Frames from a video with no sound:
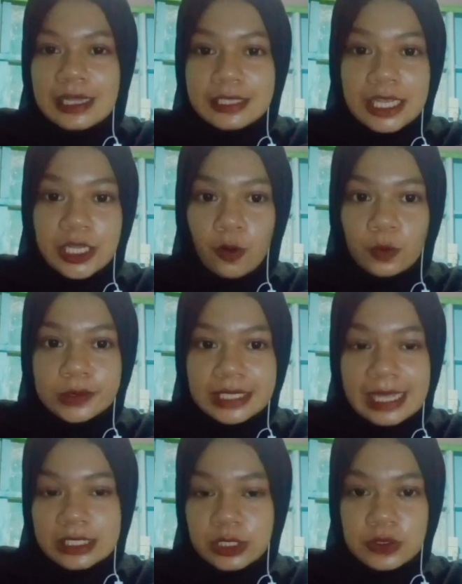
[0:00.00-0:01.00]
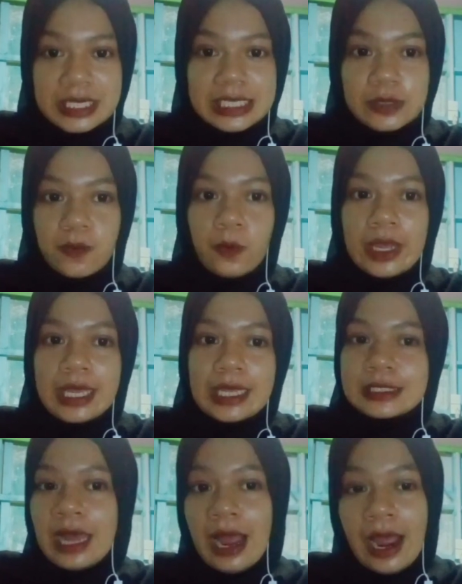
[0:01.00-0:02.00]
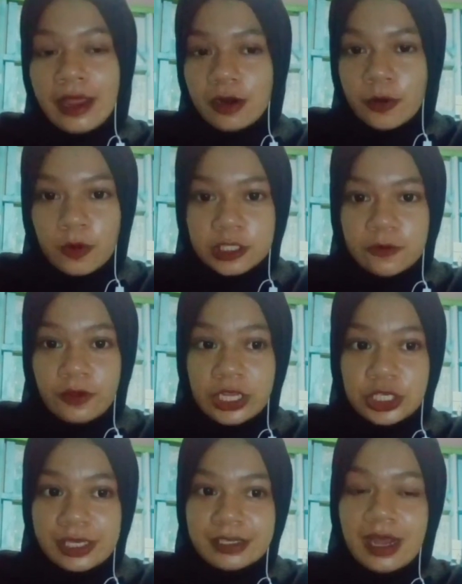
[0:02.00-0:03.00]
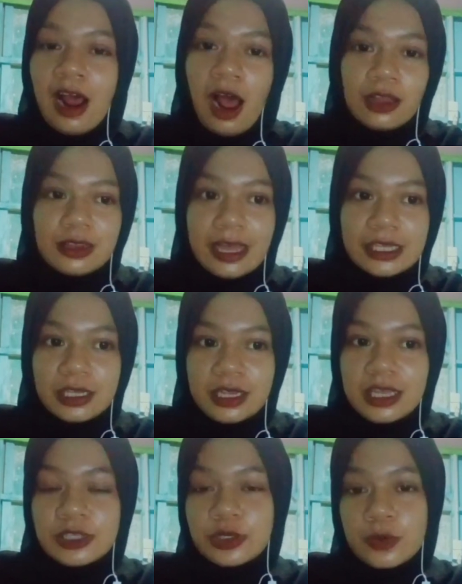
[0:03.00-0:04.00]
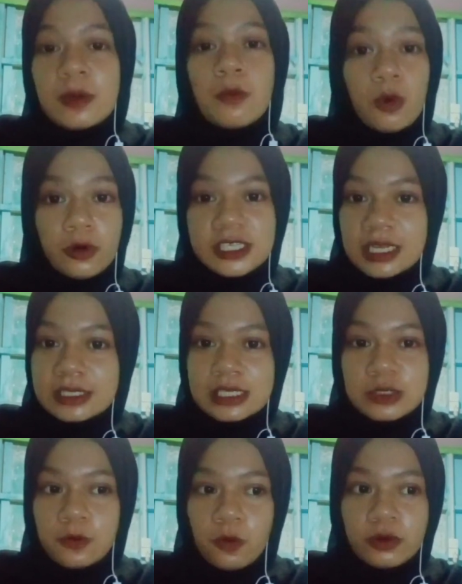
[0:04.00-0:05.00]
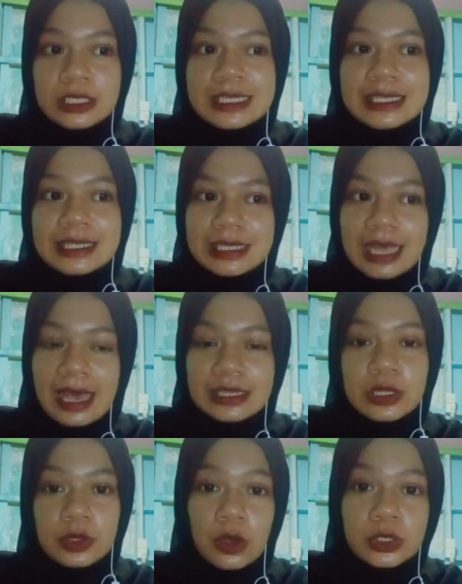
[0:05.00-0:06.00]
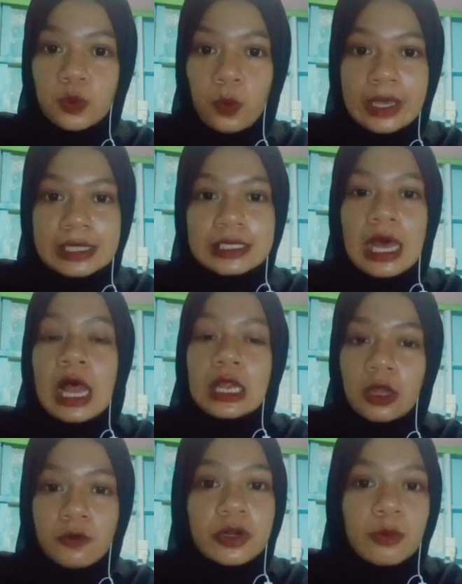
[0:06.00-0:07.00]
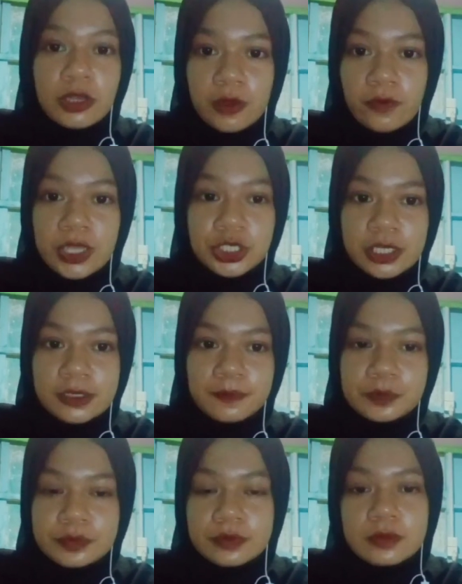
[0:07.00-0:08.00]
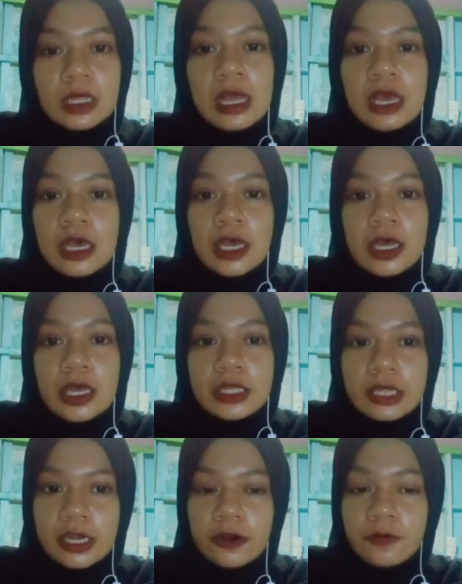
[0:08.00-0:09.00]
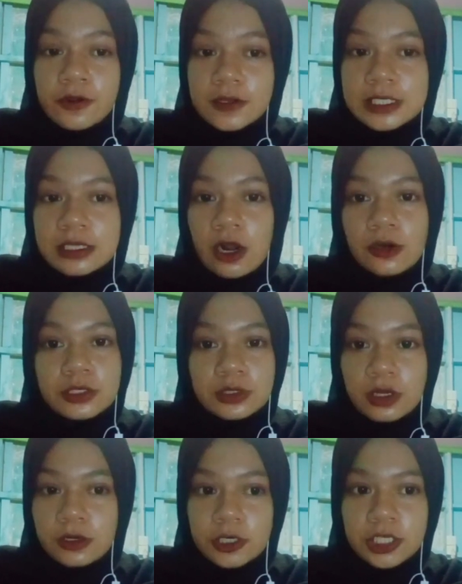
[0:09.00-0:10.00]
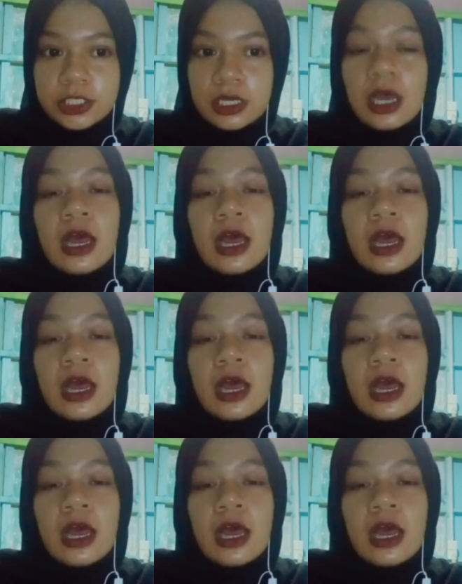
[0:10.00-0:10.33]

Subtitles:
They know that students with higher motivation are likely to be more successful than those with lower motivation. Their views are sourced